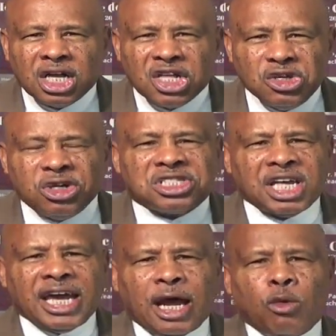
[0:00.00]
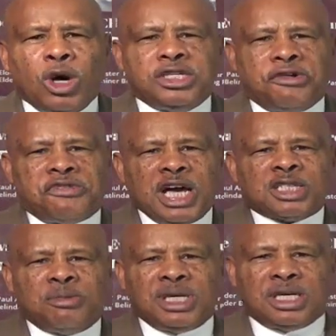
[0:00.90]
You're saying, I wonder if
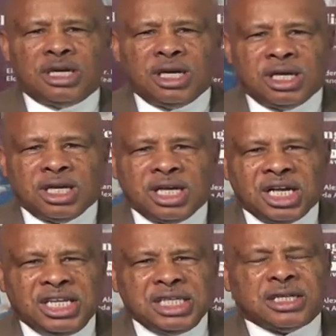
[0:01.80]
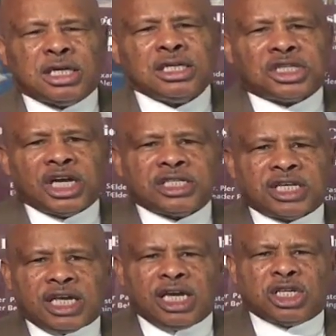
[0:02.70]
that's me. And there's a good chance
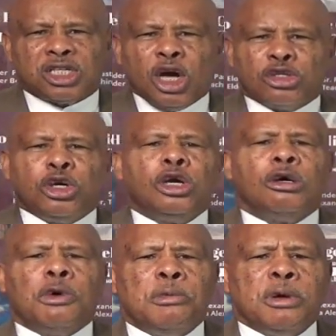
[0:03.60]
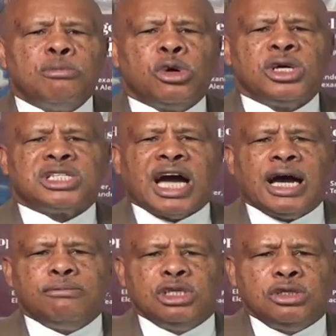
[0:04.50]
it is. Do you remember a
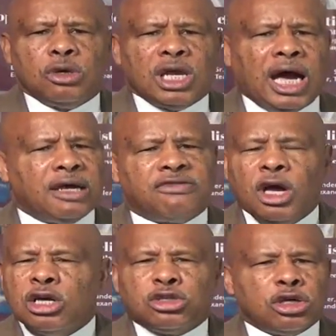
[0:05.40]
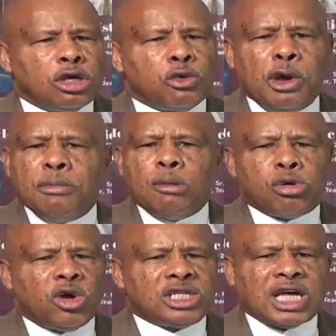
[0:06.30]
time in your life? Do you
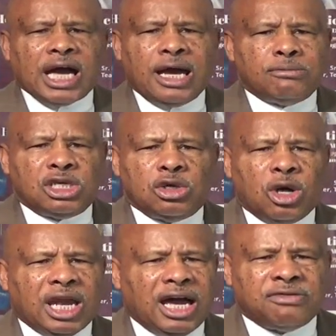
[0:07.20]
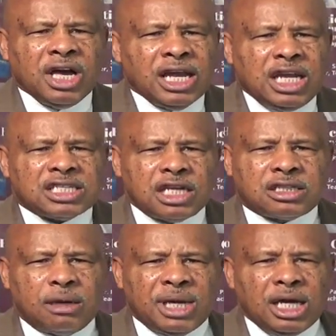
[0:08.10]
remember a time in your life? Listen
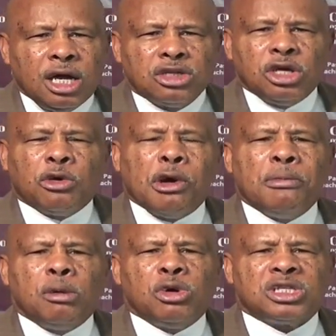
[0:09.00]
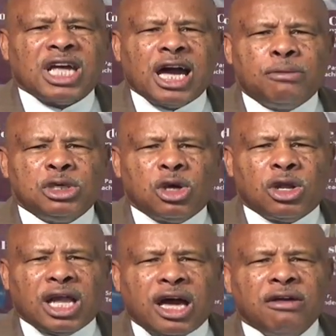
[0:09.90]
to me. Do you remember a time in
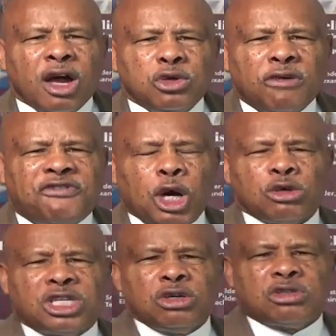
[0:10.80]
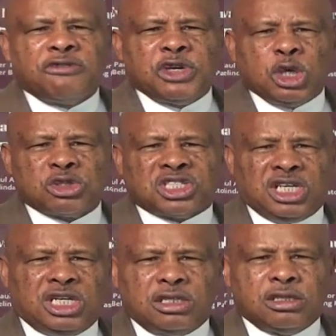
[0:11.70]
your life you felt guilty for your
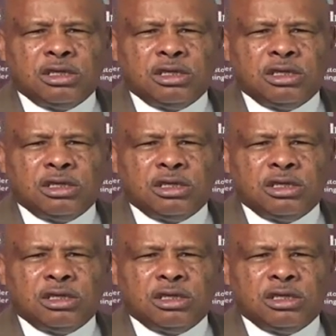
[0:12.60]
sin?